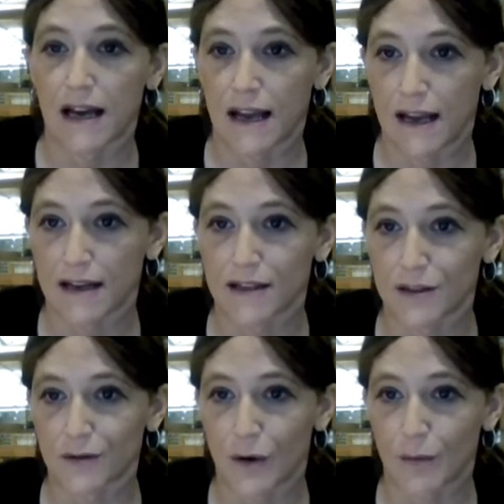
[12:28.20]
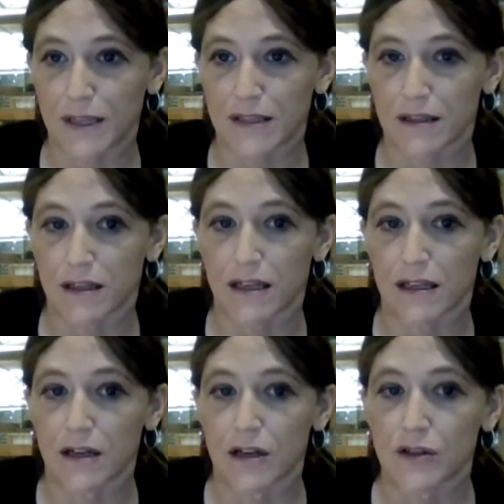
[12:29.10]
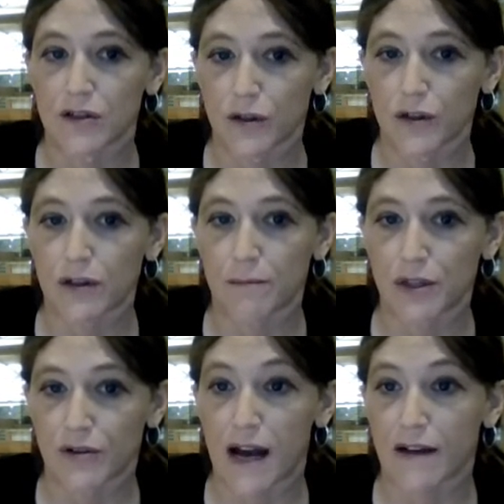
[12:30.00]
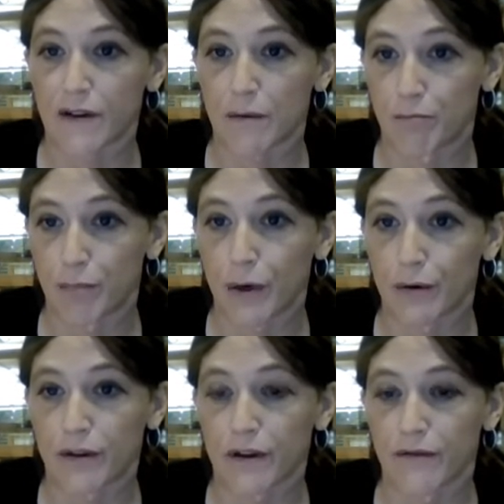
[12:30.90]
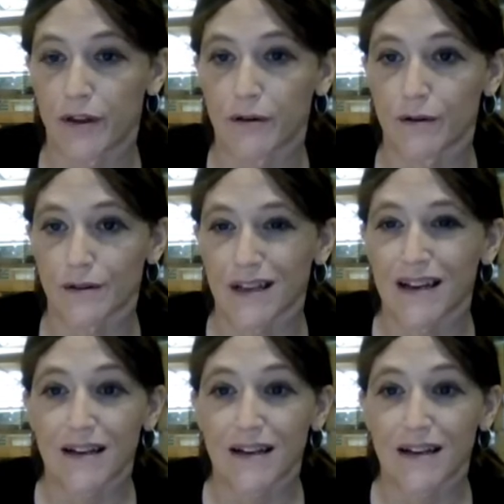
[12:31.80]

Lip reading: and to obesity. So it could be driving both of those.